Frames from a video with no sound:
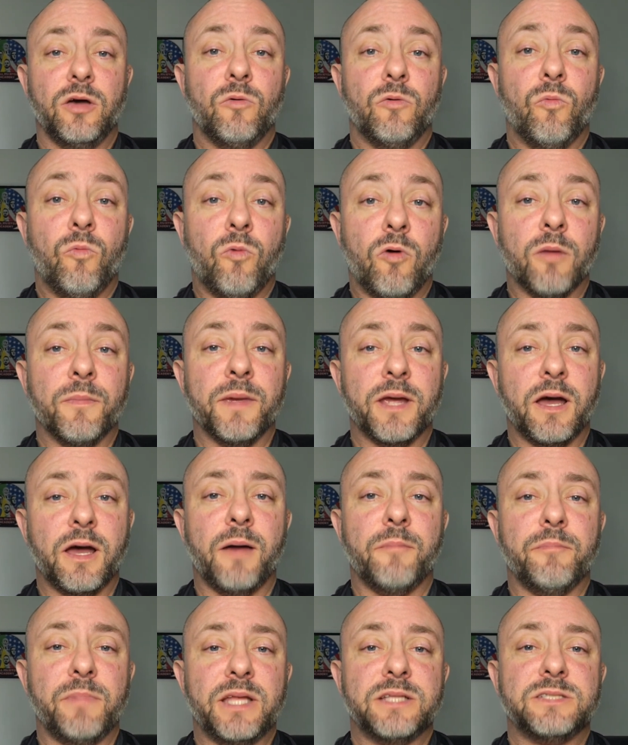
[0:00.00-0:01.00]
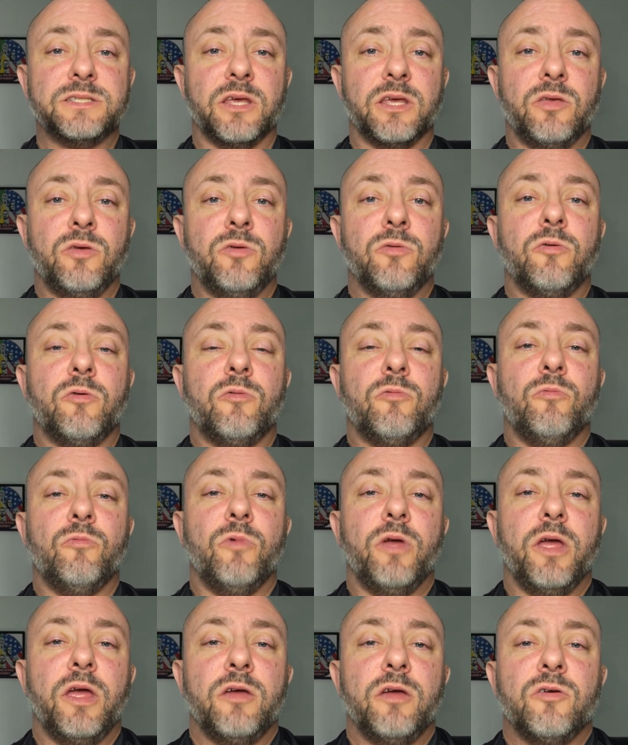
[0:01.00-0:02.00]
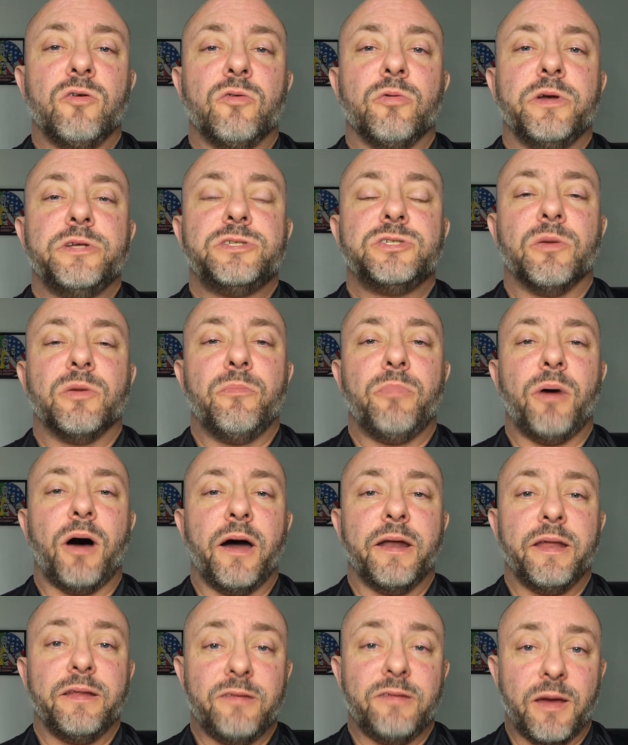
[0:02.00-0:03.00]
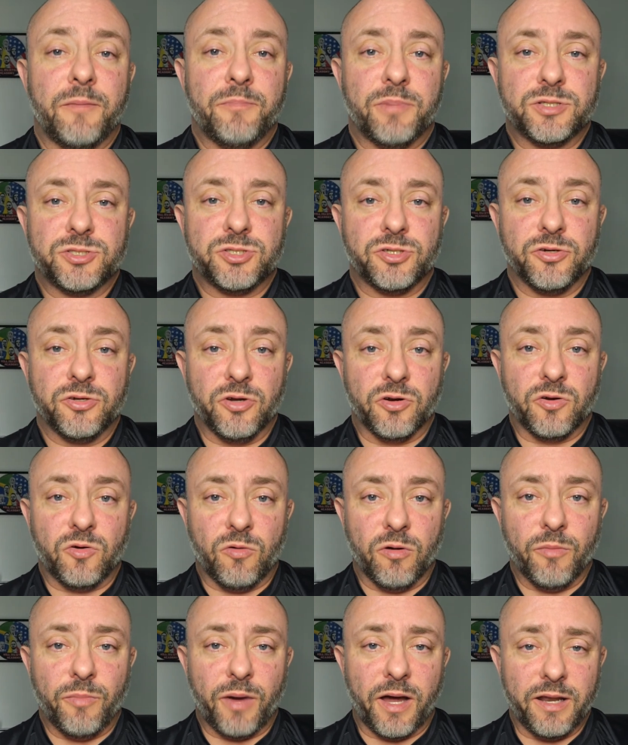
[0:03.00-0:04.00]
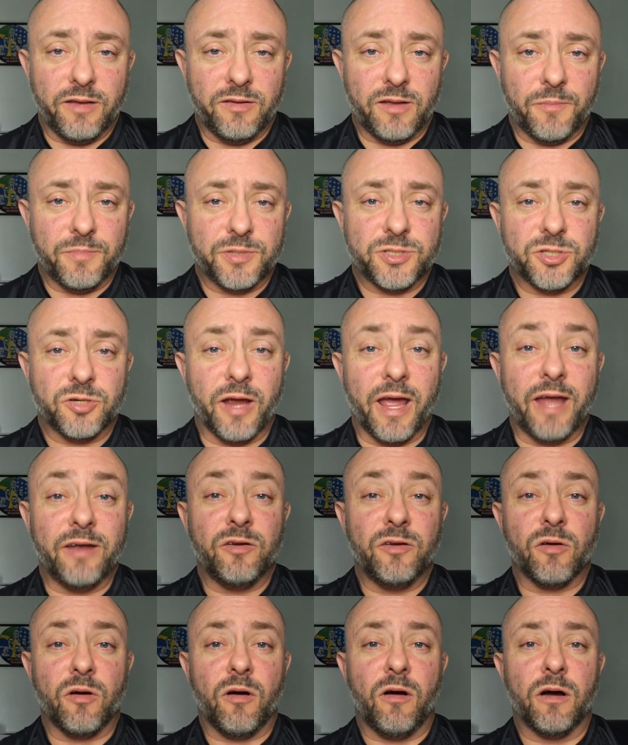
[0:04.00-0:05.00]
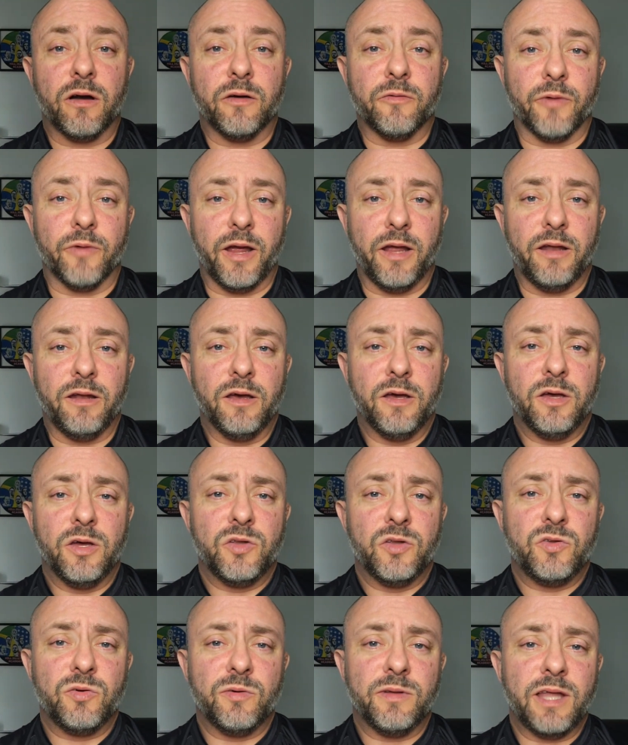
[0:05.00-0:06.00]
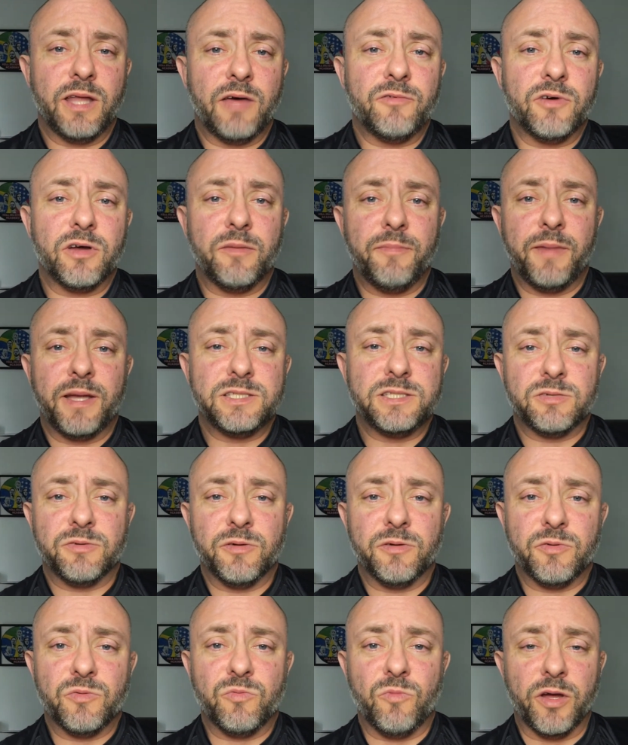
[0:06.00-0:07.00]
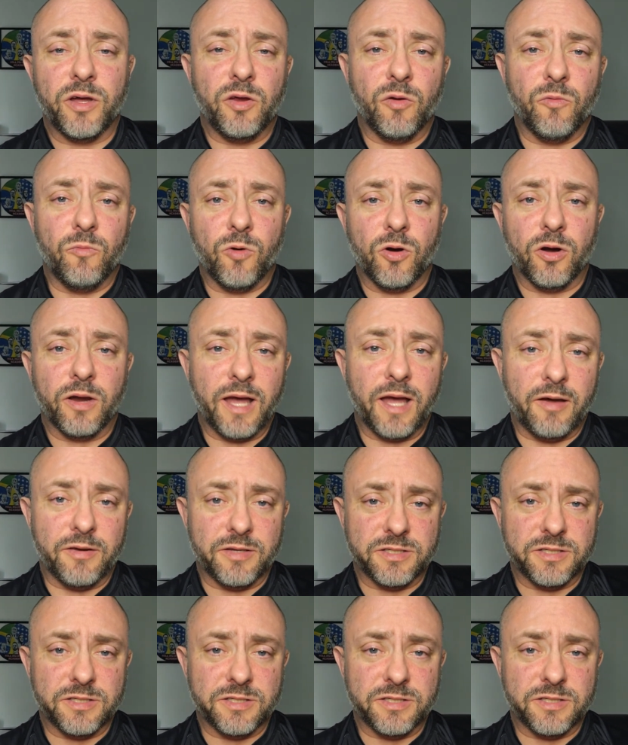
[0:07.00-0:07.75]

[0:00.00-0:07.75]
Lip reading: Warming up means that you increase your body temperature, your core body temperature, and your heart rate to a level commensurate with what your workout